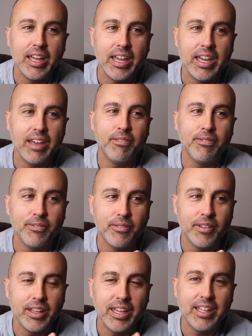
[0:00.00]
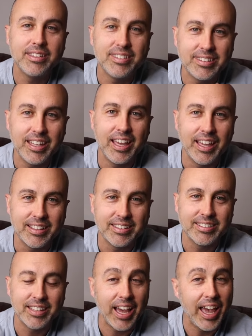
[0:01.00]
if it
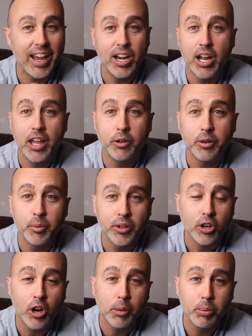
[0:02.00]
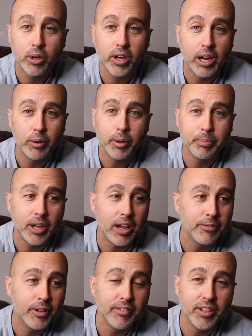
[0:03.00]
sits. I had another one where the carport got ripped
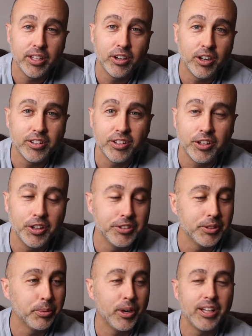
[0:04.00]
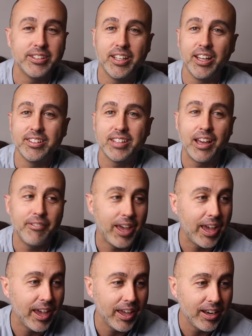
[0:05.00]
off of it during the closing process. I've
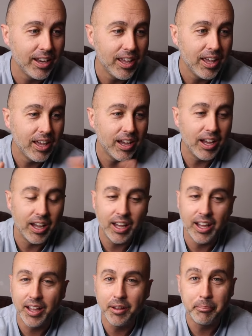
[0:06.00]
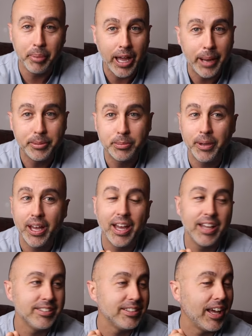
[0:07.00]
had uh, pipes
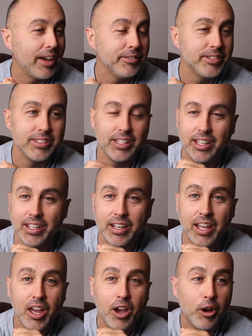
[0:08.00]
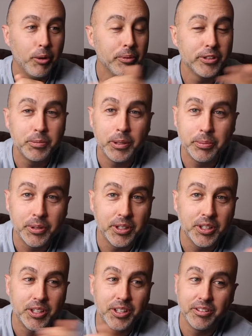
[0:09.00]
bust. I've seen homeless
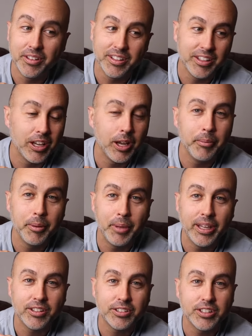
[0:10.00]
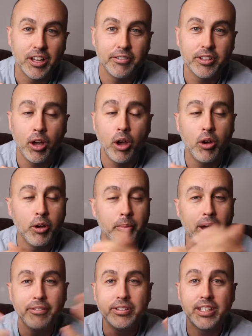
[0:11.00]
people that come and make themselves at
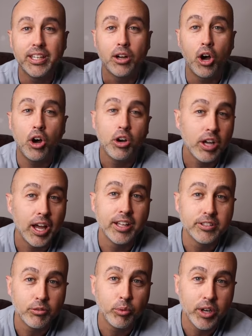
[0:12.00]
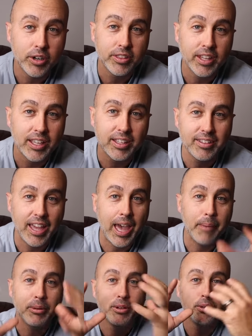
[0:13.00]
home. I've seen all kinds of weird things
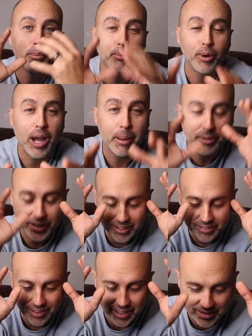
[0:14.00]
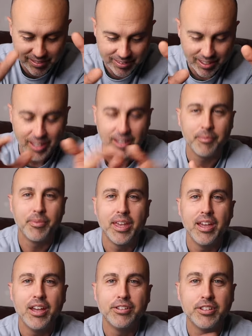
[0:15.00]
happen to properties that sit.
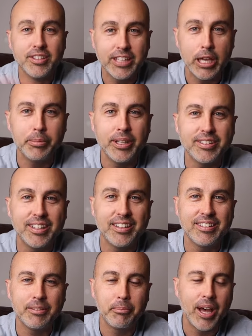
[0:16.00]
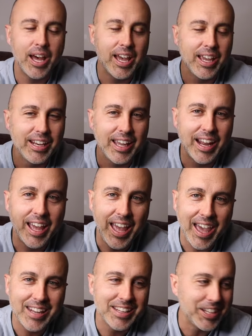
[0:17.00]
So just keep these things in mind. And I
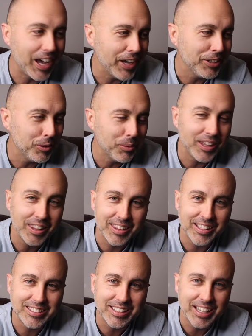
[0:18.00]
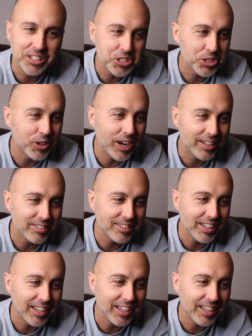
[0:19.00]
had to document this
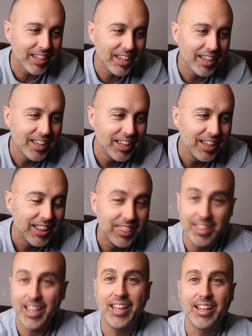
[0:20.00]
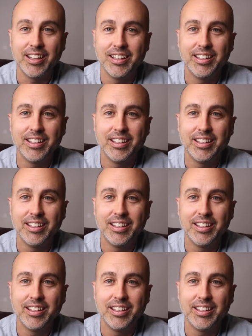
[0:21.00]
interesting thing.